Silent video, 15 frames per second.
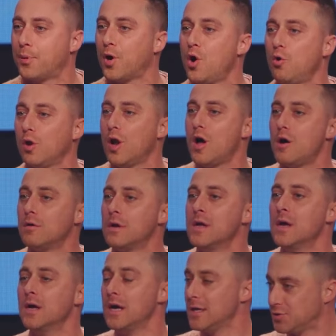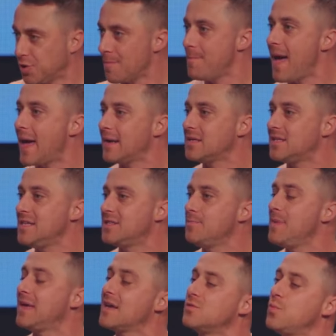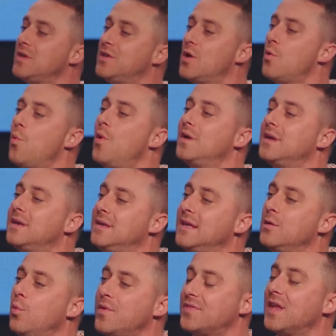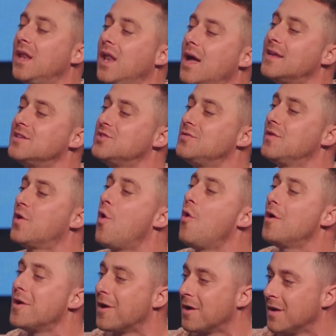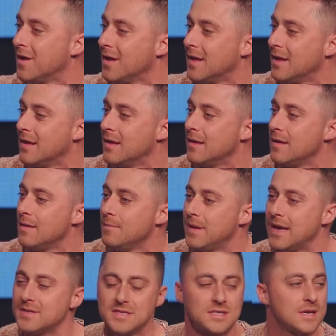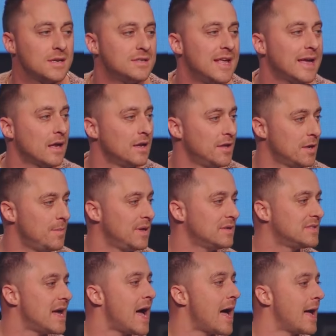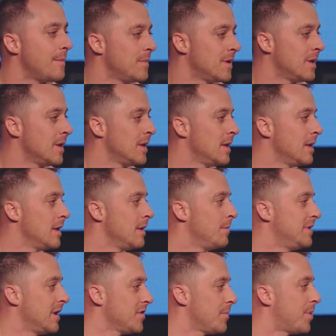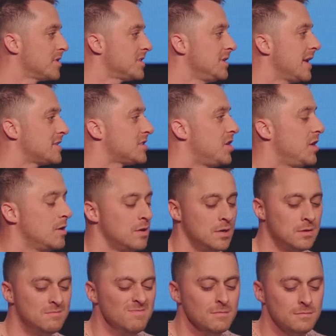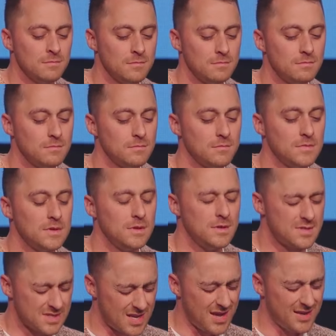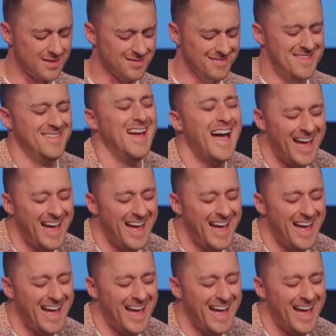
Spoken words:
and a prolonged traumatic season because we don't want to deal with the luggage in the corner because it's going to take a little bit of time. But tell the person next to you, you stink.